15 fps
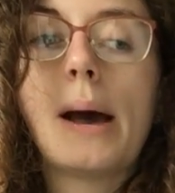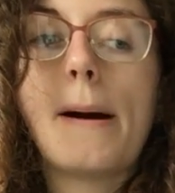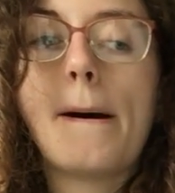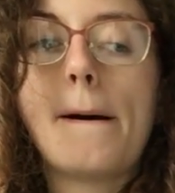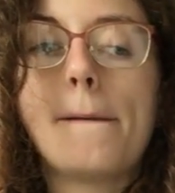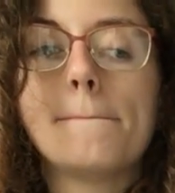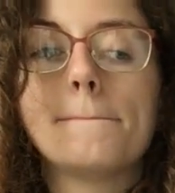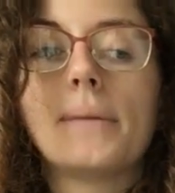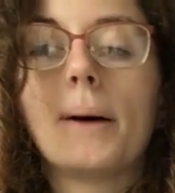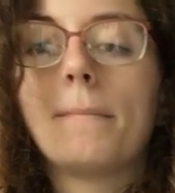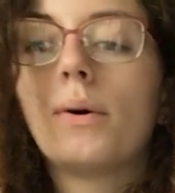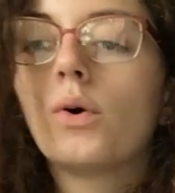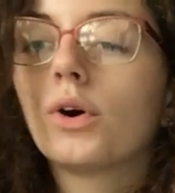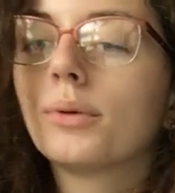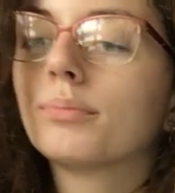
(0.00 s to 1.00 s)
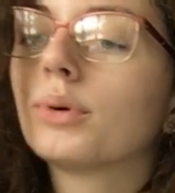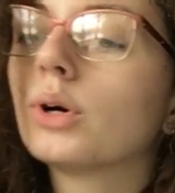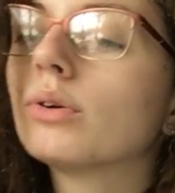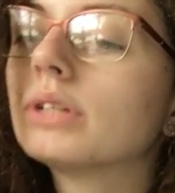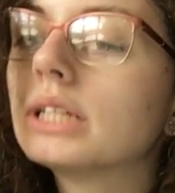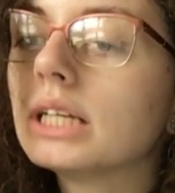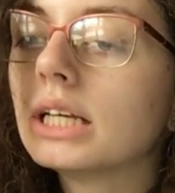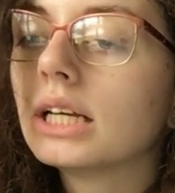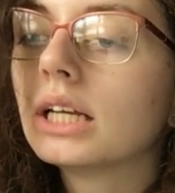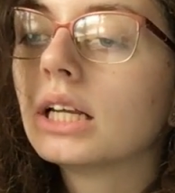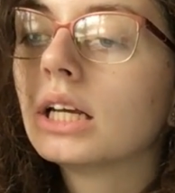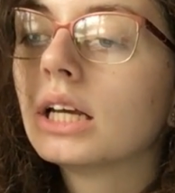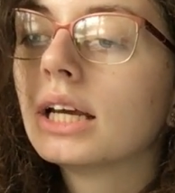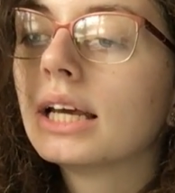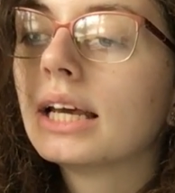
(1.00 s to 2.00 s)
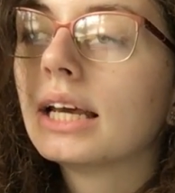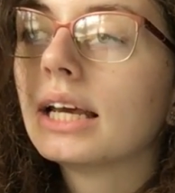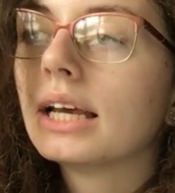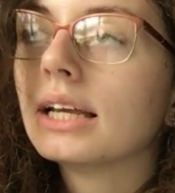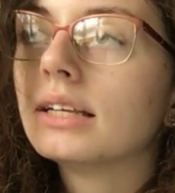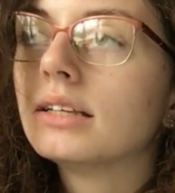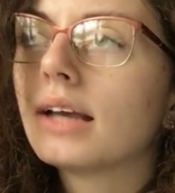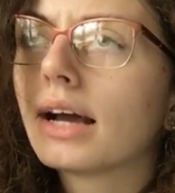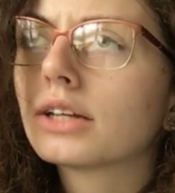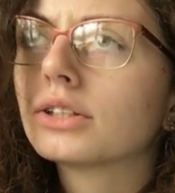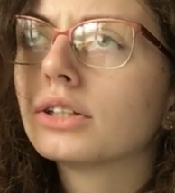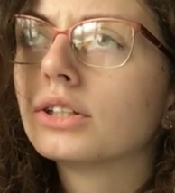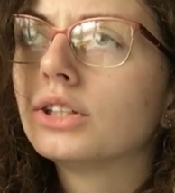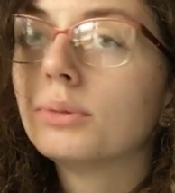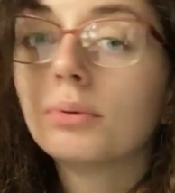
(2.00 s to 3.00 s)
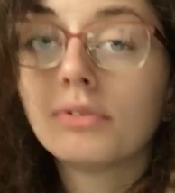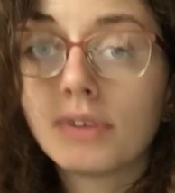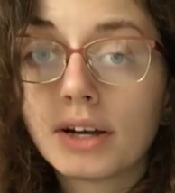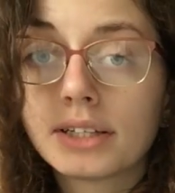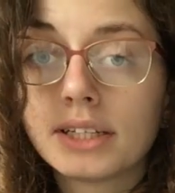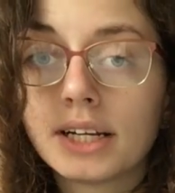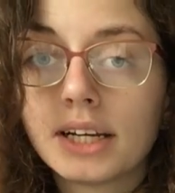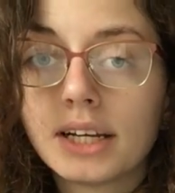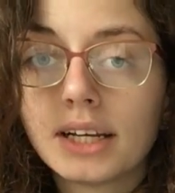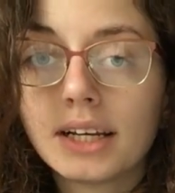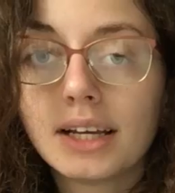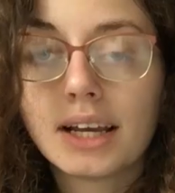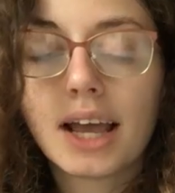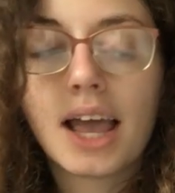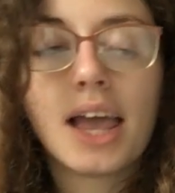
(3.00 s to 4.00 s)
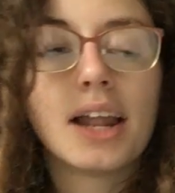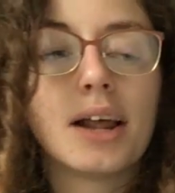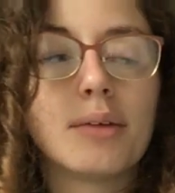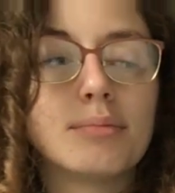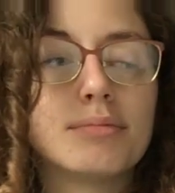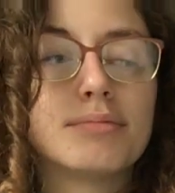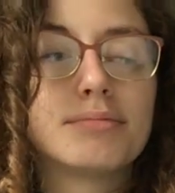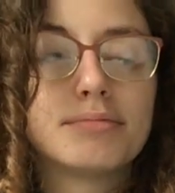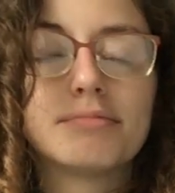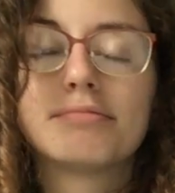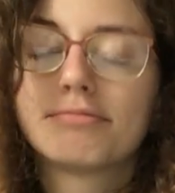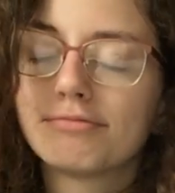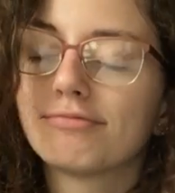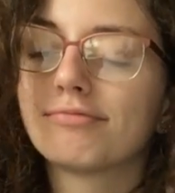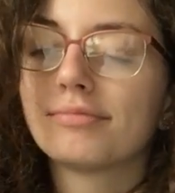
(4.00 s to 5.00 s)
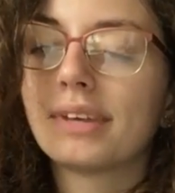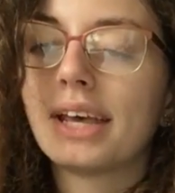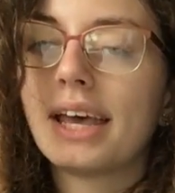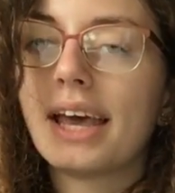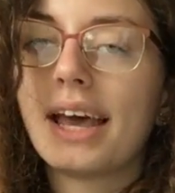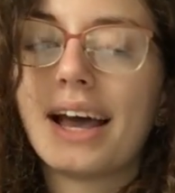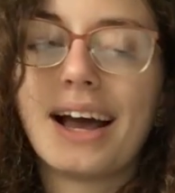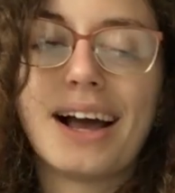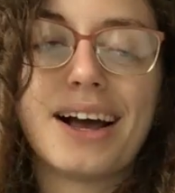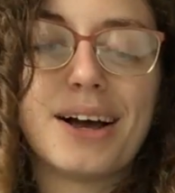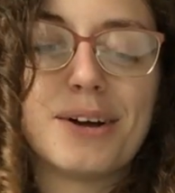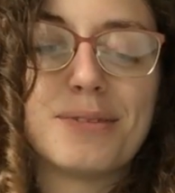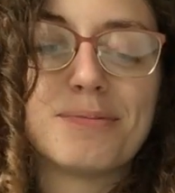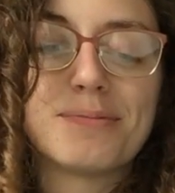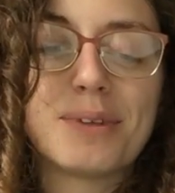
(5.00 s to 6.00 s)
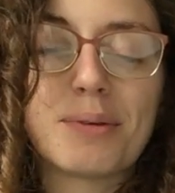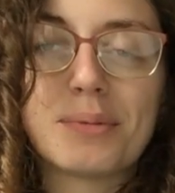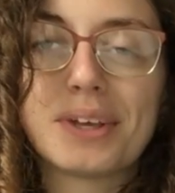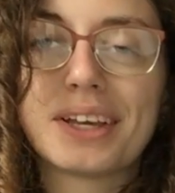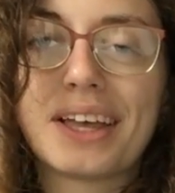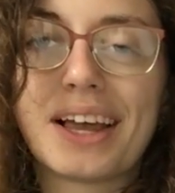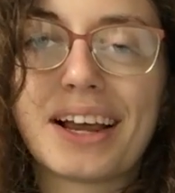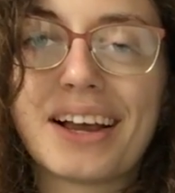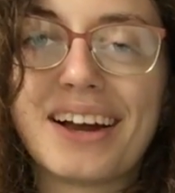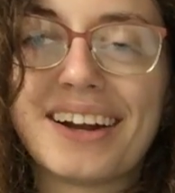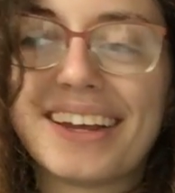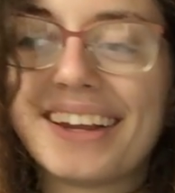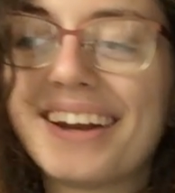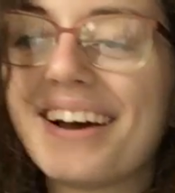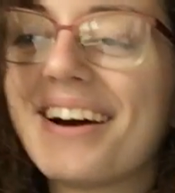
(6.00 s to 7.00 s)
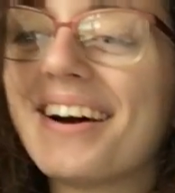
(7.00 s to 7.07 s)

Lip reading: A Porin protein is actually super fascinating, and I'm really glad I got it.